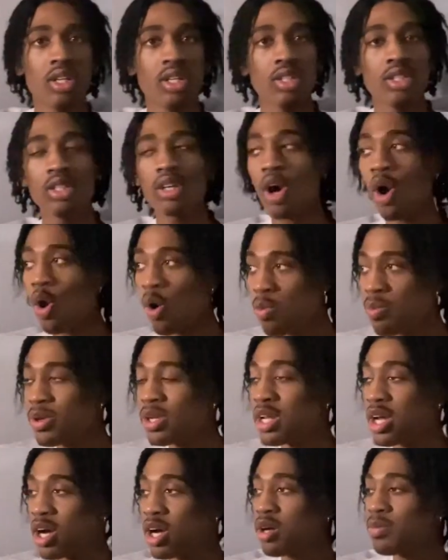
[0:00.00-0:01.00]
to
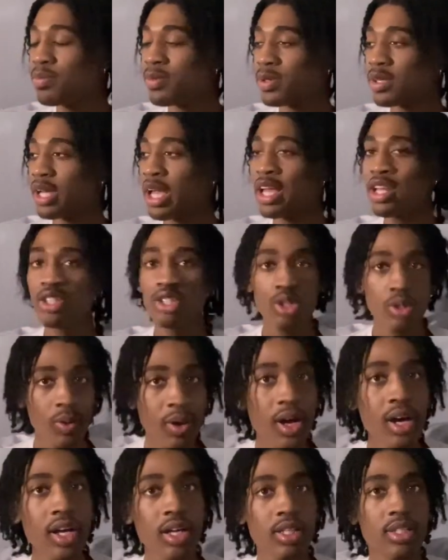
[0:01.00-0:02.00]
open up and
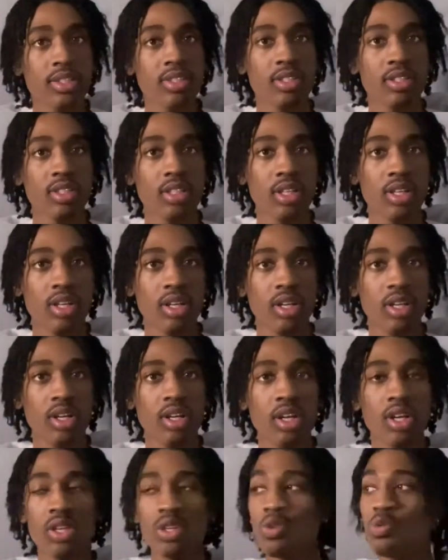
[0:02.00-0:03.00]
trust.
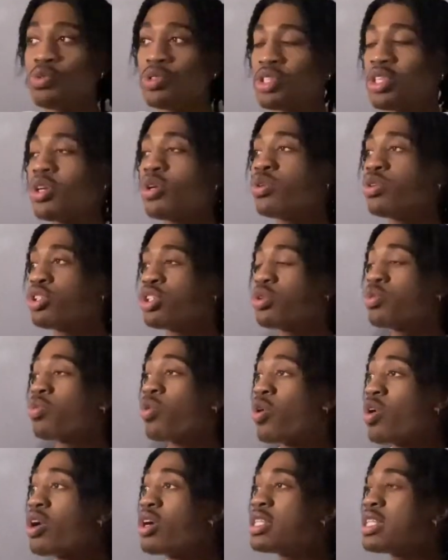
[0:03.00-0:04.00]
You still should
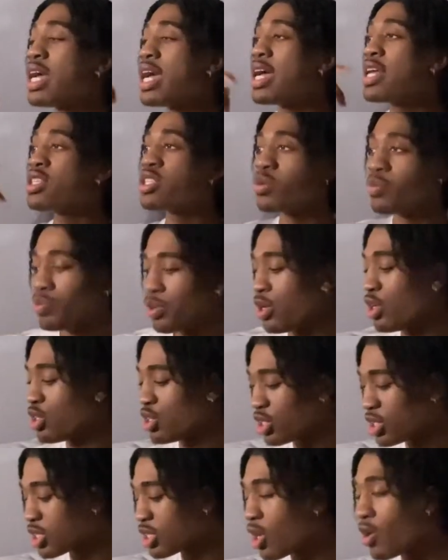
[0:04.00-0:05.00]
want to put
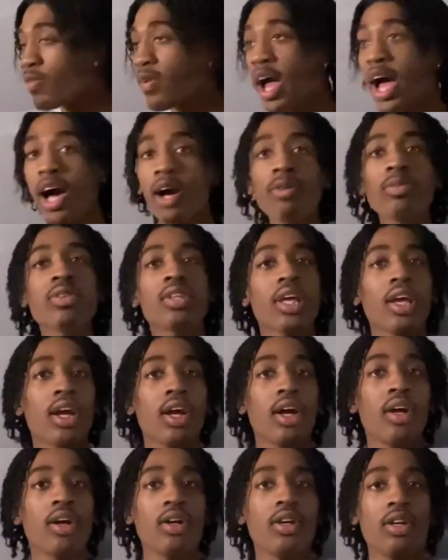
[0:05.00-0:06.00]
yourself out
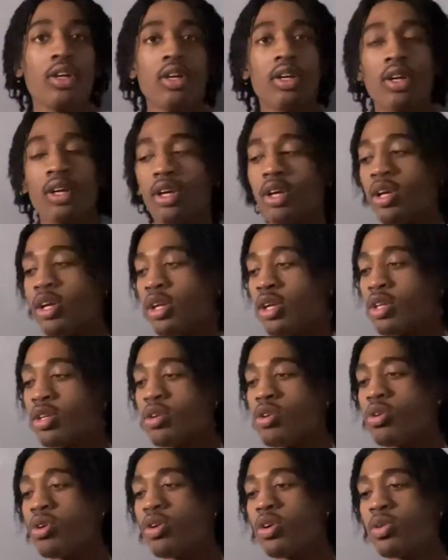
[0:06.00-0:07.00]
there.
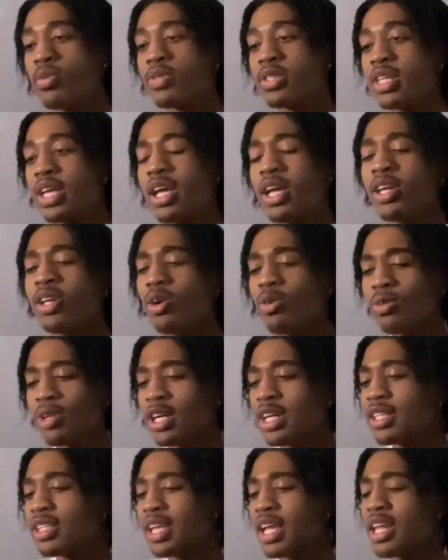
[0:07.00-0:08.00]
You know what I'm saying? Don't
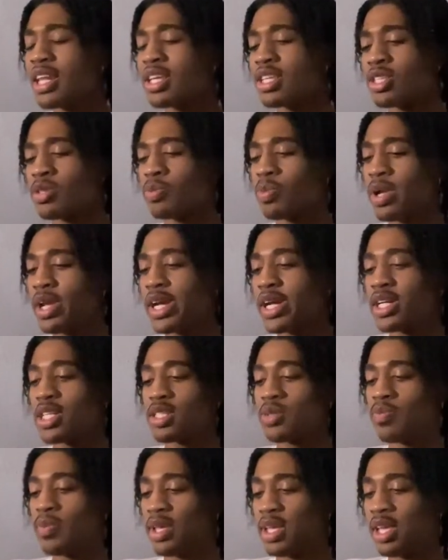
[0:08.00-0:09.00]
let that
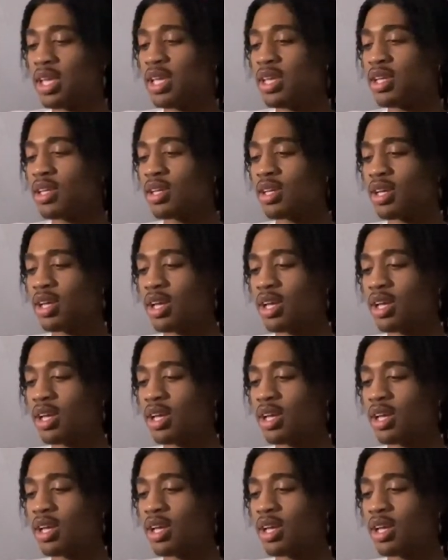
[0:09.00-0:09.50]
experience be,